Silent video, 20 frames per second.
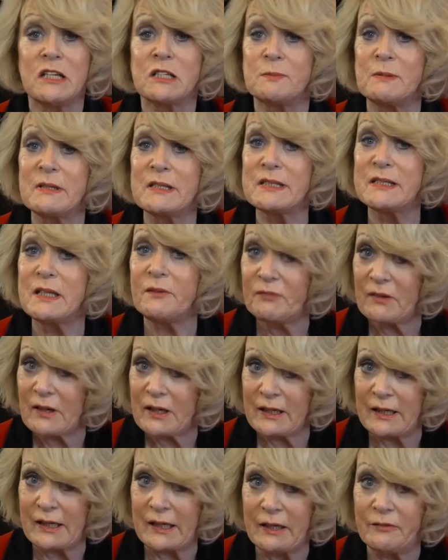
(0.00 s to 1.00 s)

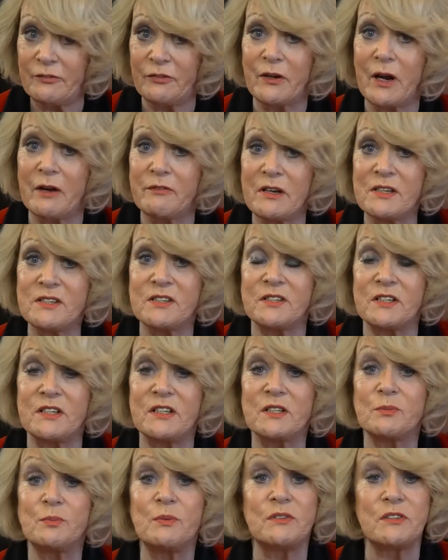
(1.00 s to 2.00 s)
specifically for our
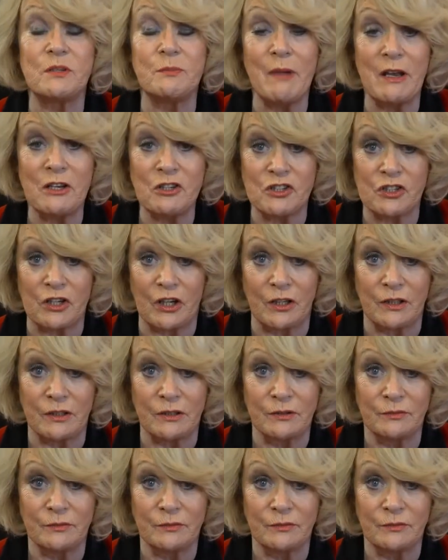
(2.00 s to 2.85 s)
residents with dementia.